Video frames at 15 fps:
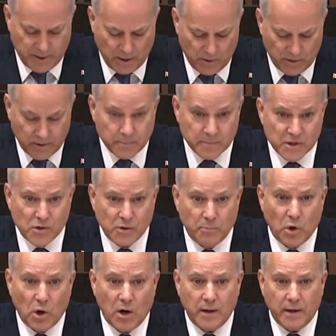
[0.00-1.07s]
Barrett, then Mr.
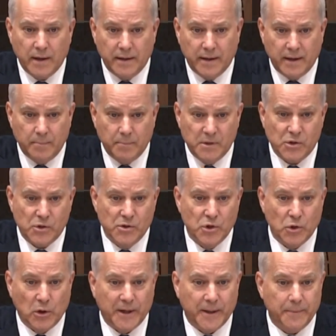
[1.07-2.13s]
Brock, and then Mr.
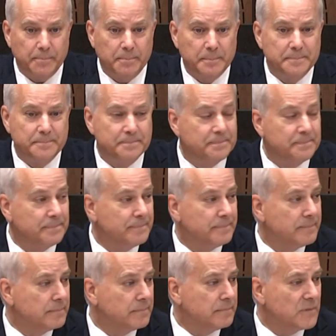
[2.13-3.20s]
Julian.
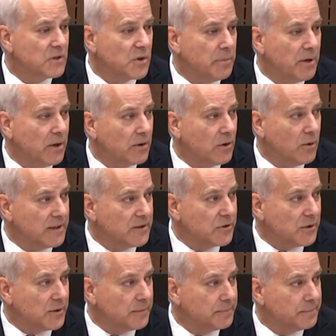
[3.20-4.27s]
Mr. Barrett, go ahead,
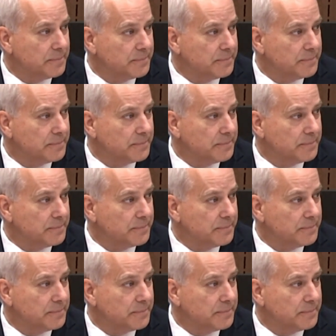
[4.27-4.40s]
sir.